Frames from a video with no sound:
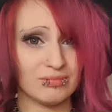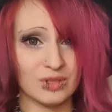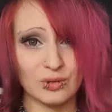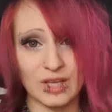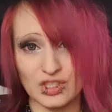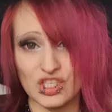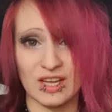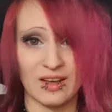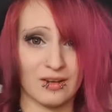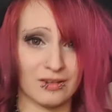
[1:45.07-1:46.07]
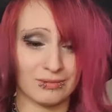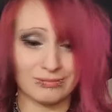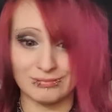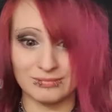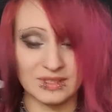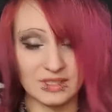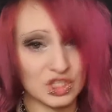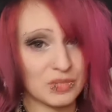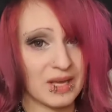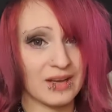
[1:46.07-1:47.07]
You can check out CD
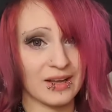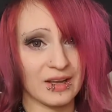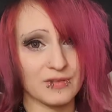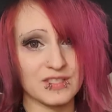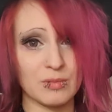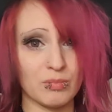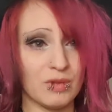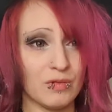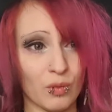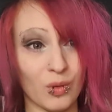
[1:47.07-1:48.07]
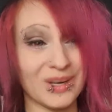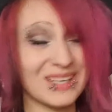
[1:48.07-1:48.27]
Japan, like I've said before.